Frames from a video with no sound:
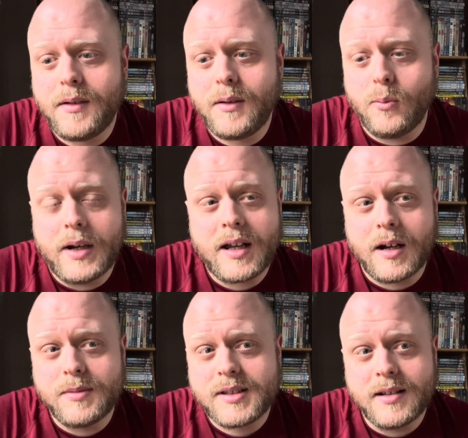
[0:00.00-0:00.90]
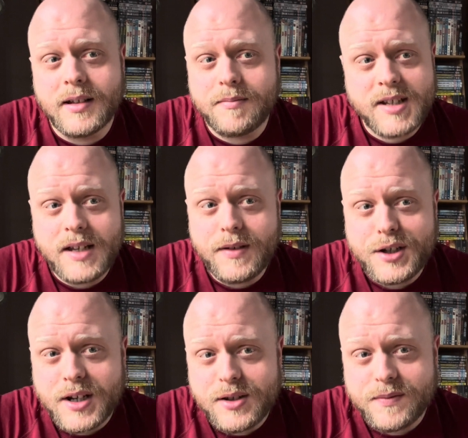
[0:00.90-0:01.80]
when it comes to TV
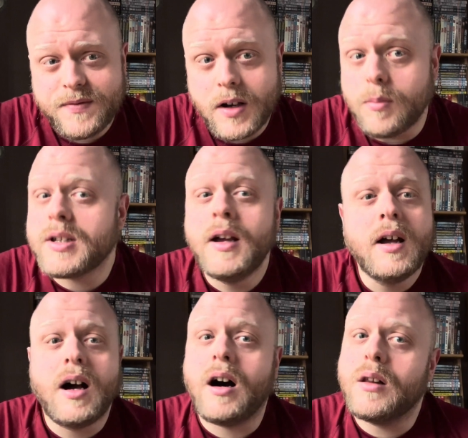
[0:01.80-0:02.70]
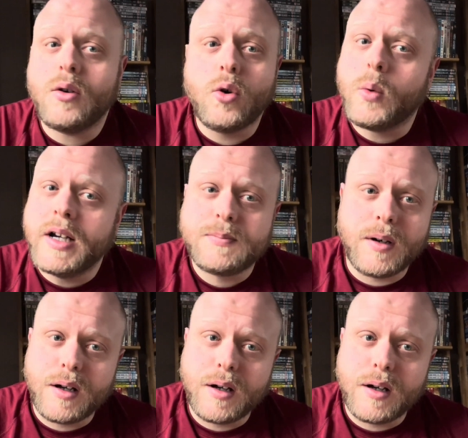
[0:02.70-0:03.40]
shows and films, I'll always buy